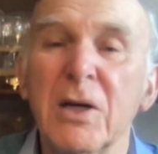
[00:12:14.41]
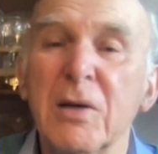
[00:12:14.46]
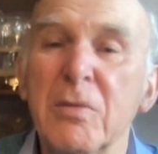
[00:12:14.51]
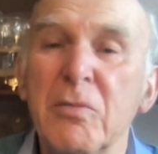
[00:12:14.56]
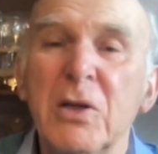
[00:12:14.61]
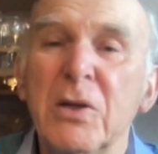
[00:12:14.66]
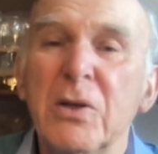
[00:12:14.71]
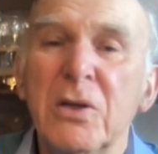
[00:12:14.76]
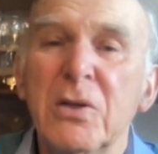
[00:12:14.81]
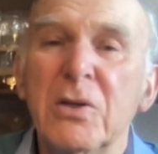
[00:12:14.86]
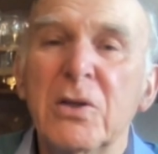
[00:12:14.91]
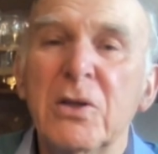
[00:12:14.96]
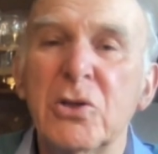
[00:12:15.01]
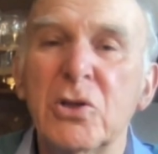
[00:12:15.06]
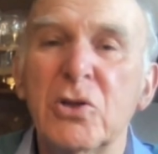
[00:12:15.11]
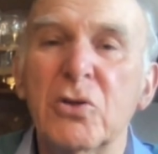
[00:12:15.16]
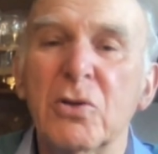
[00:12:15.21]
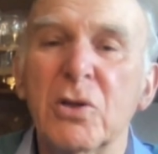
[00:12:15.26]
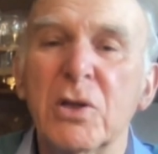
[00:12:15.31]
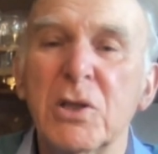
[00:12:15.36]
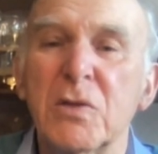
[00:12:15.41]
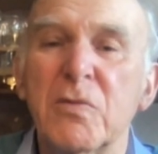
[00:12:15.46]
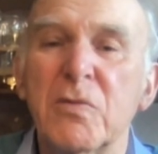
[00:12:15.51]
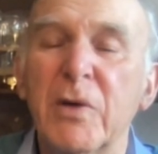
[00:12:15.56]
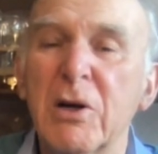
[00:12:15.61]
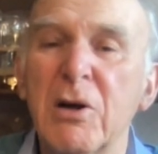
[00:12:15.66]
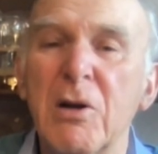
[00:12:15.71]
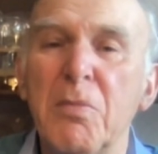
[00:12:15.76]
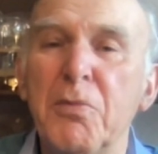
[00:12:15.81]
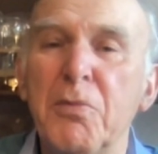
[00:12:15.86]
I mean, it took this
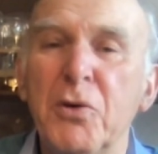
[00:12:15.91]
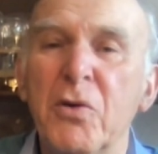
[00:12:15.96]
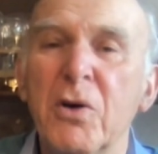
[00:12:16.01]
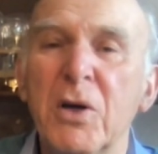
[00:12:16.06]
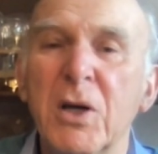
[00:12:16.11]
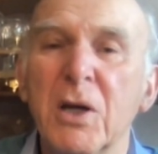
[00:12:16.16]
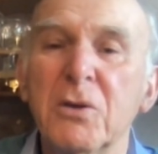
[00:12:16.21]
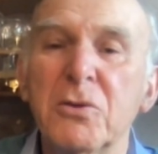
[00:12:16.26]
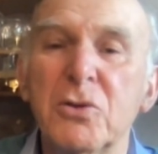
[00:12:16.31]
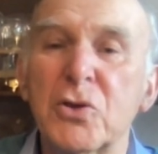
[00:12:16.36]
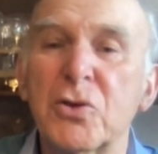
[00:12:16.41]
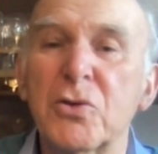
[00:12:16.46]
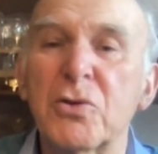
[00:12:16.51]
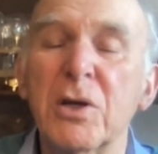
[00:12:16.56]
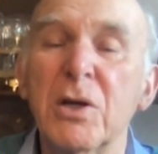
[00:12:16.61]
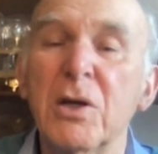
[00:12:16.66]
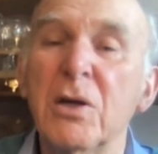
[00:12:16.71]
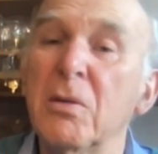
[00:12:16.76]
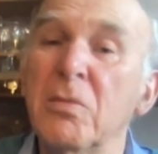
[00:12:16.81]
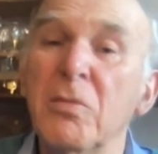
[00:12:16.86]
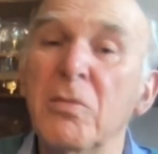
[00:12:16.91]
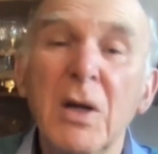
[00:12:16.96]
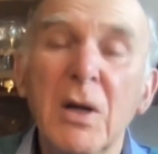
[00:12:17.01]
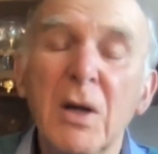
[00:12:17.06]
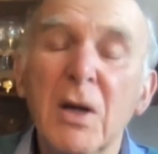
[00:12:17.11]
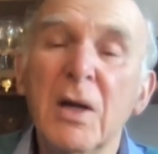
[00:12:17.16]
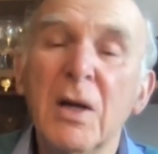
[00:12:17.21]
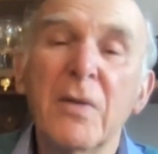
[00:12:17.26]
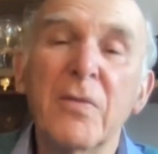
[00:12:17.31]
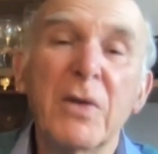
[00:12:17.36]
very poor country,
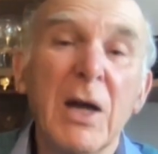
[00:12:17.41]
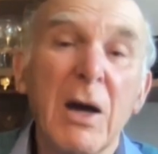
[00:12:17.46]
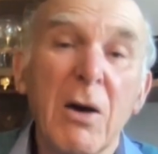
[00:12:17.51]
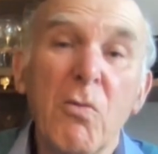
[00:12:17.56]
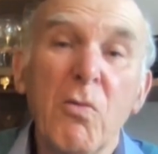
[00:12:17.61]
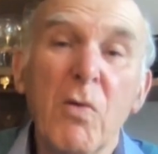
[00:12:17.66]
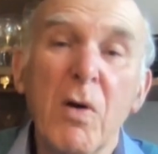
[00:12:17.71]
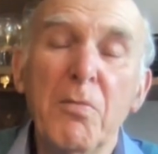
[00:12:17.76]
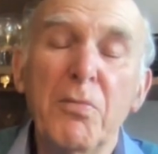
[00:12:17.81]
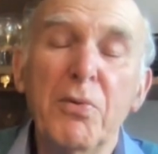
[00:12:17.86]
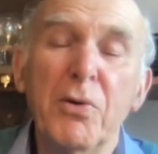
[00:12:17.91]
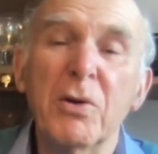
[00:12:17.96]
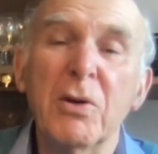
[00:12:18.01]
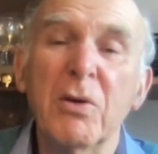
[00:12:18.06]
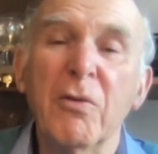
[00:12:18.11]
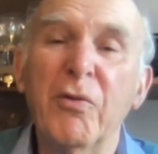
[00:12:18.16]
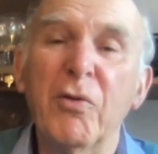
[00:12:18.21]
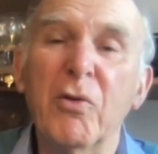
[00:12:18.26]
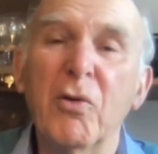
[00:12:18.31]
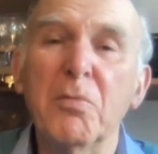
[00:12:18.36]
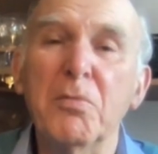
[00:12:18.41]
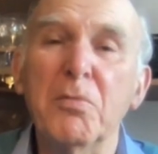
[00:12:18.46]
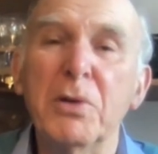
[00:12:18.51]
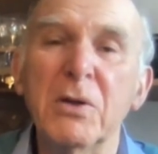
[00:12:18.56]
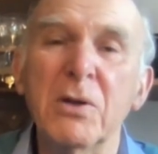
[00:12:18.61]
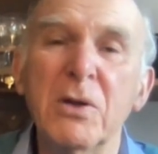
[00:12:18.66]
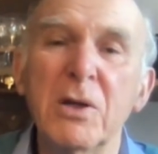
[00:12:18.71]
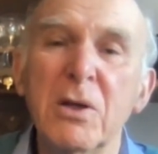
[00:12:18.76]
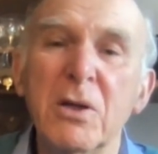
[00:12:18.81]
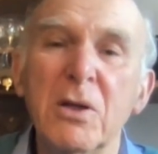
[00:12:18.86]
now 1.4
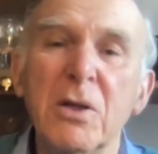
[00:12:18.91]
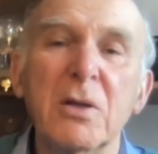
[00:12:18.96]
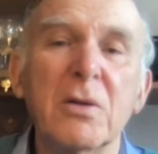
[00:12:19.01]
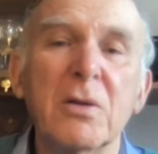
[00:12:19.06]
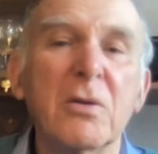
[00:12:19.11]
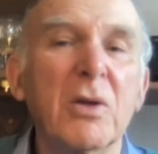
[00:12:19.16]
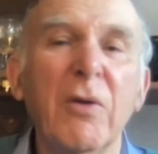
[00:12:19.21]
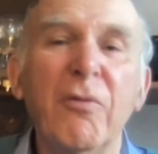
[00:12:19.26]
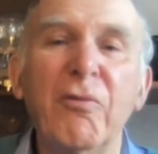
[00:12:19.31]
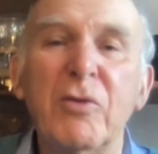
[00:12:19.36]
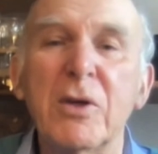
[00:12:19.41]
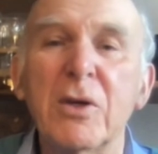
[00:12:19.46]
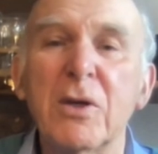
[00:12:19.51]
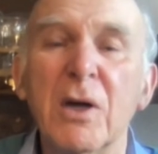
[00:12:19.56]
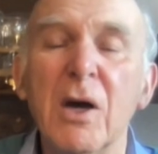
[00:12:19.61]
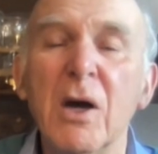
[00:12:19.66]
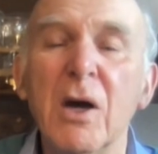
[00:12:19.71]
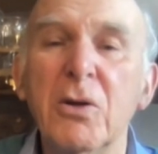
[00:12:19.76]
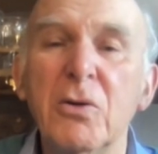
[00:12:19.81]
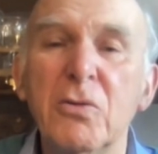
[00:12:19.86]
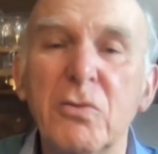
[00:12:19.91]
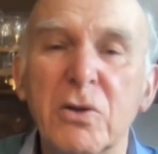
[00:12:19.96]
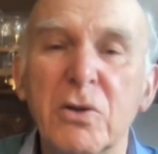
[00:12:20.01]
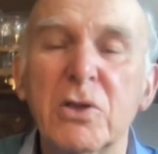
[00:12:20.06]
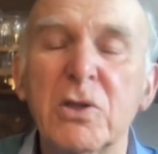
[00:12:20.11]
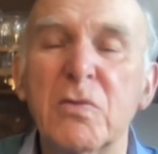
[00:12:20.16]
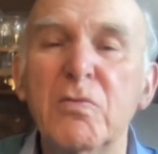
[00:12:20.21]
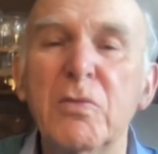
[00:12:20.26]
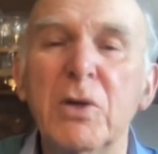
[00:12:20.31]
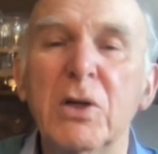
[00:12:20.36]
billion, lifted
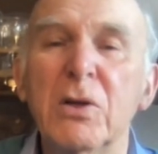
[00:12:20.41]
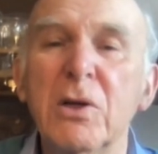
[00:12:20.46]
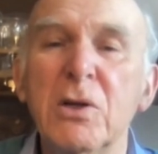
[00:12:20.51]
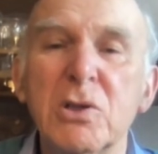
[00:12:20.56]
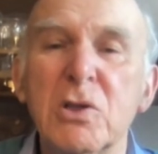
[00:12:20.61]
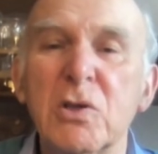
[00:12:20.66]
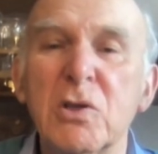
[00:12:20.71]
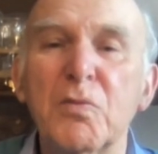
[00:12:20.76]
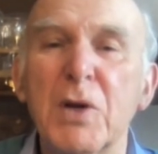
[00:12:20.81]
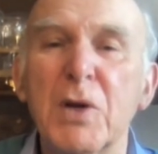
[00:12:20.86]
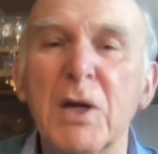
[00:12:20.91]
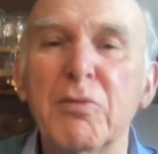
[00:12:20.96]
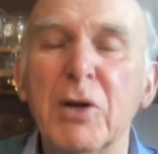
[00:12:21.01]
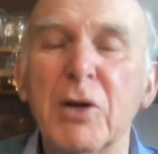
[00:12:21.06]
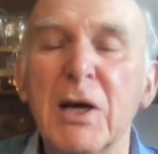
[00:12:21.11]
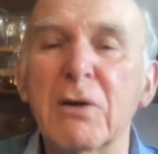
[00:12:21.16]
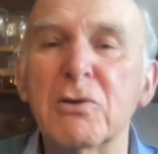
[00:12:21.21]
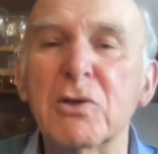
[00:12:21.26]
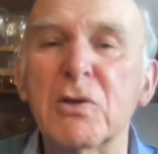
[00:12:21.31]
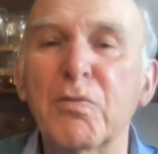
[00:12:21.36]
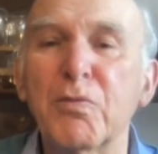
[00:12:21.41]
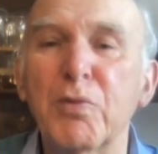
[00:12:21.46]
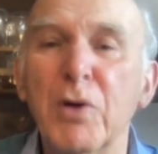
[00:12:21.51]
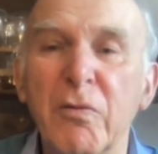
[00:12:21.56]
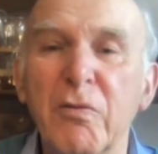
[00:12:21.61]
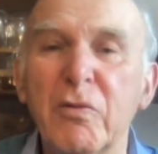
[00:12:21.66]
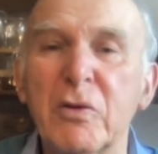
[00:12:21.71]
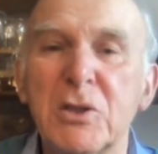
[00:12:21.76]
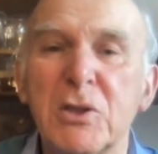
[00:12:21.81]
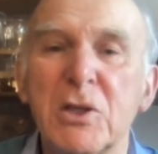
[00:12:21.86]
hundreds of millions of people out of
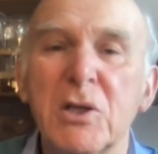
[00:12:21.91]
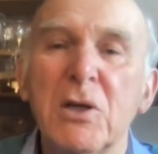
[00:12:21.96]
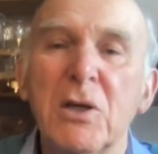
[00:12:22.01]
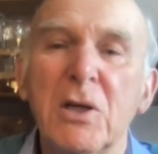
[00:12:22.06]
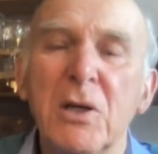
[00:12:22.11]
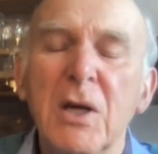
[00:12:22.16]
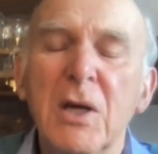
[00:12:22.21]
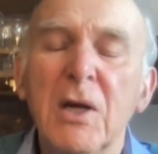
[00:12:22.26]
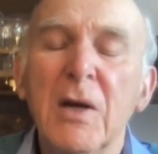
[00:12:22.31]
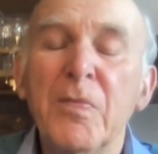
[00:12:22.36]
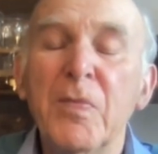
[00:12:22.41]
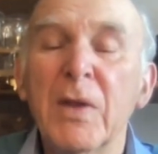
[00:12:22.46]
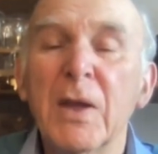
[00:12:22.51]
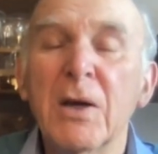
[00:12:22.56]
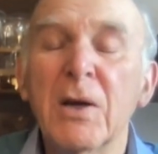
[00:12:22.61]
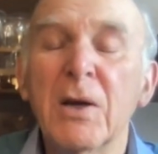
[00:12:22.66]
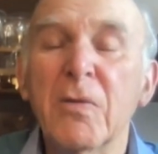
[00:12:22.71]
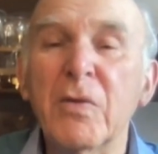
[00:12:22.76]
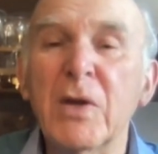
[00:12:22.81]
poverty, have